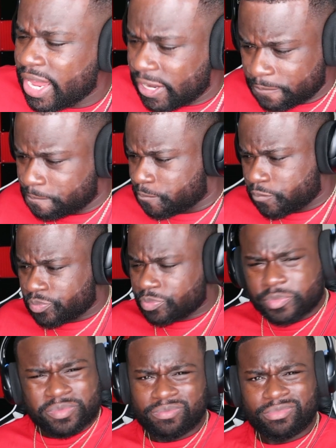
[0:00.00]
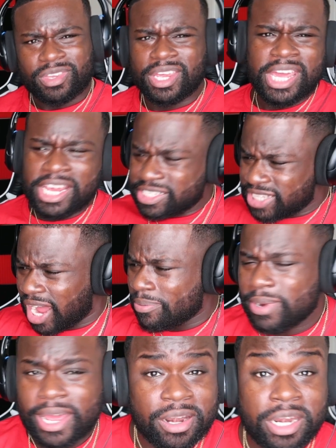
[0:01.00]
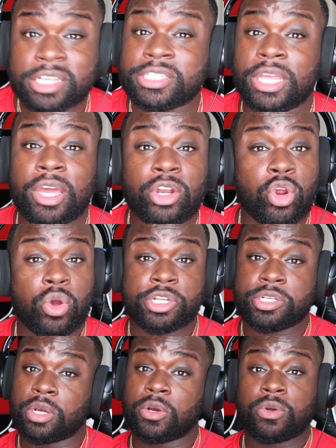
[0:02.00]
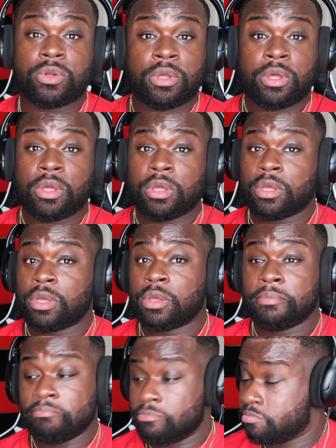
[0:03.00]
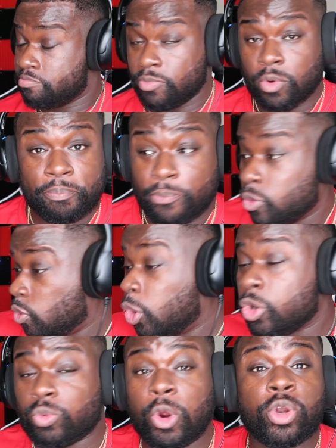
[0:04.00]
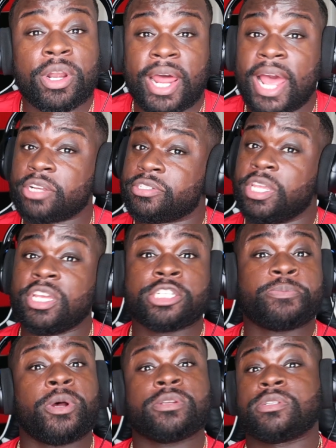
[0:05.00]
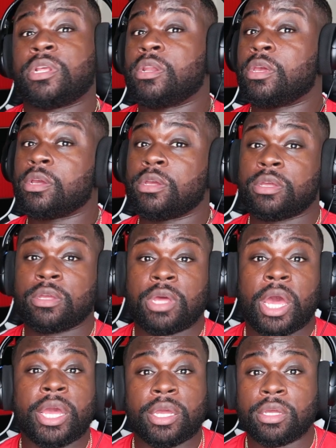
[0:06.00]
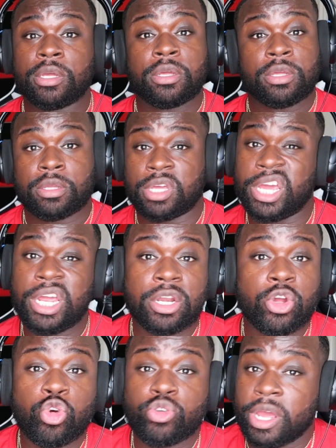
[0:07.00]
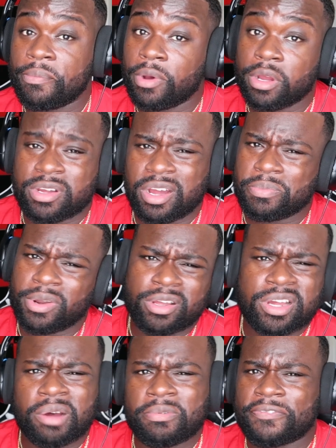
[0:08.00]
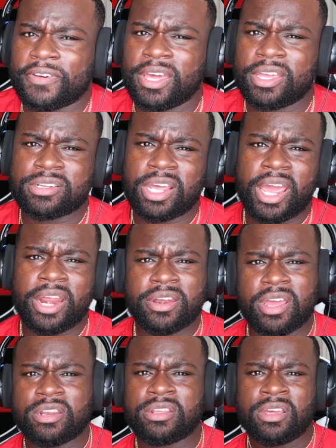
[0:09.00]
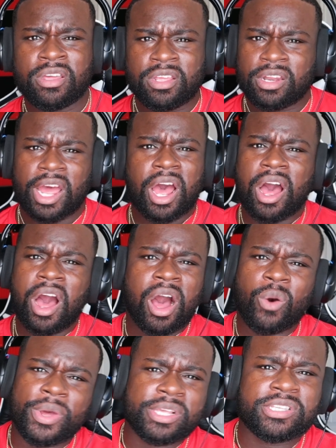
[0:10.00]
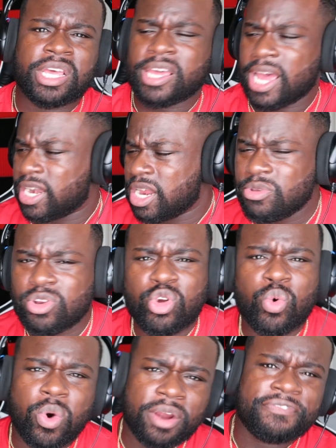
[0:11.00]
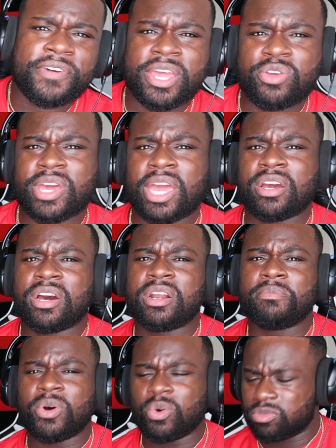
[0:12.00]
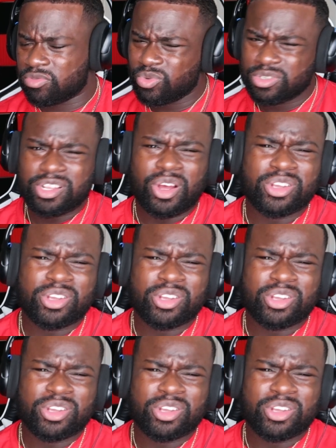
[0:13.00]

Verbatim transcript: hey, they ain't stopping that nigga. Still doing show. Rolling Loud still sponsoring nigga. Hey, he ain't losing that boy a couple a couple fans. That ain't nothing. I always say, goddamn, you lose one fan, you gain 100 more. So,